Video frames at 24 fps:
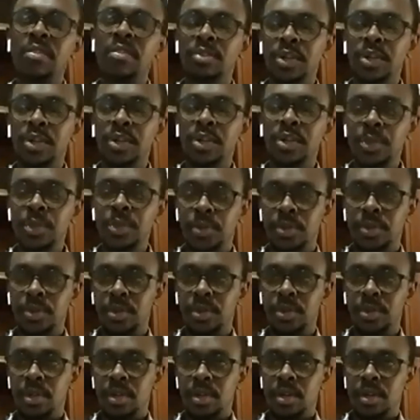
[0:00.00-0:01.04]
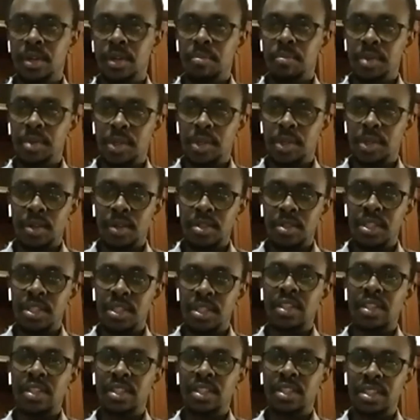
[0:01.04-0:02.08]
for you, because
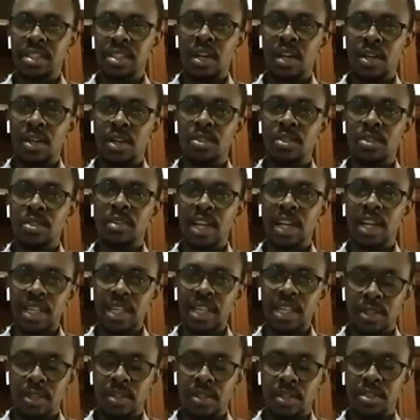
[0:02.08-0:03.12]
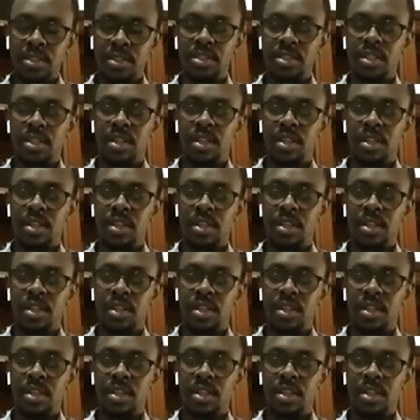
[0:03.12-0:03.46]
there is a lot of lessons